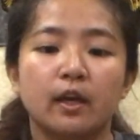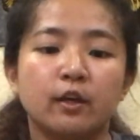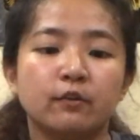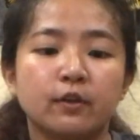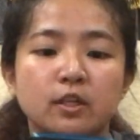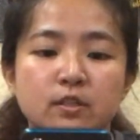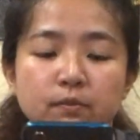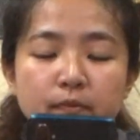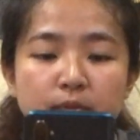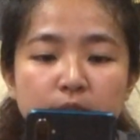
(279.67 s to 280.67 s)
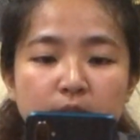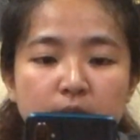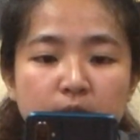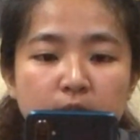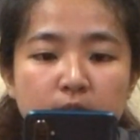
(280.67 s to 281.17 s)
And of course,
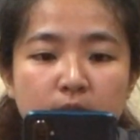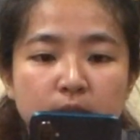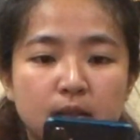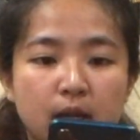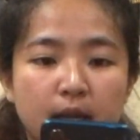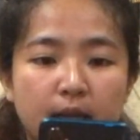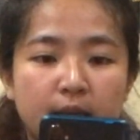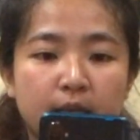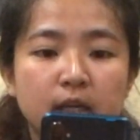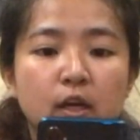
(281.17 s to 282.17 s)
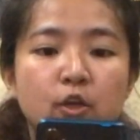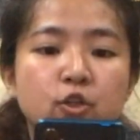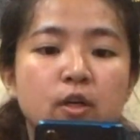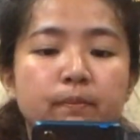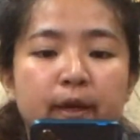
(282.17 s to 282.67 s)
a
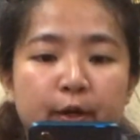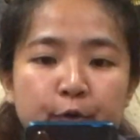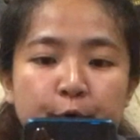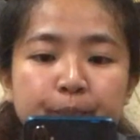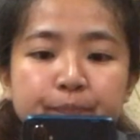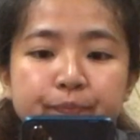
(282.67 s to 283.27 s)
ultra macro.